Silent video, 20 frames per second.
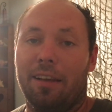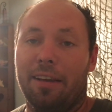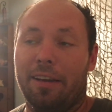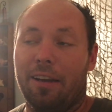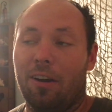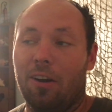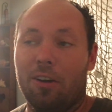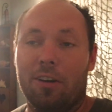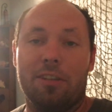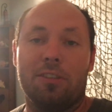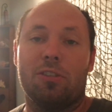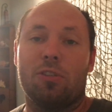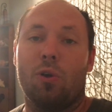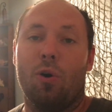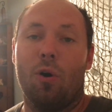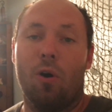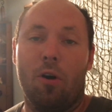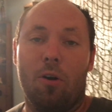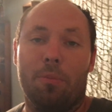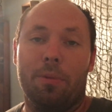like uninstall
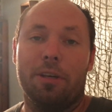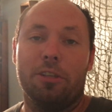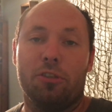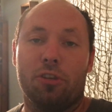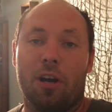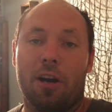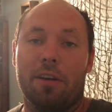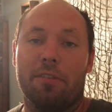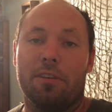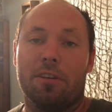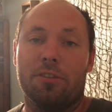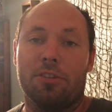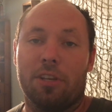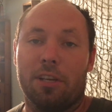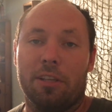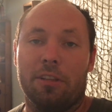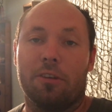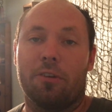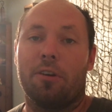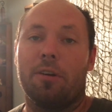all my drivers
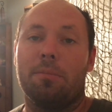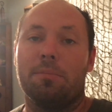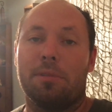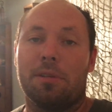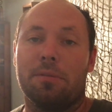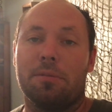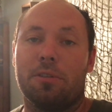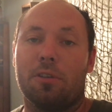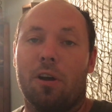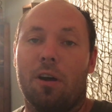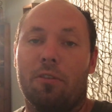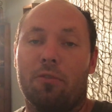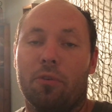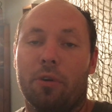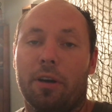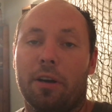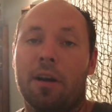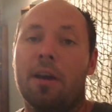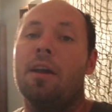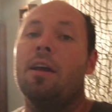and the Crimson
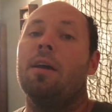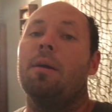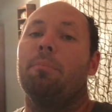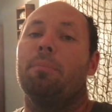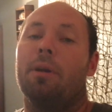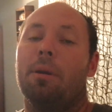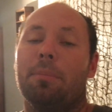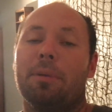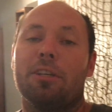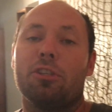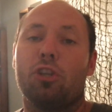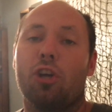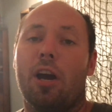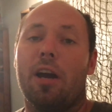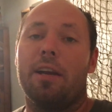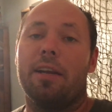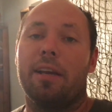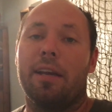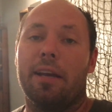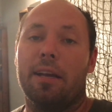software. But I'm gonna
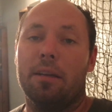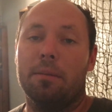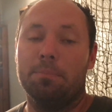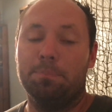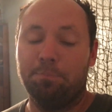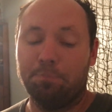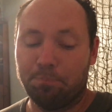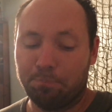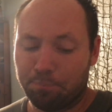try it again.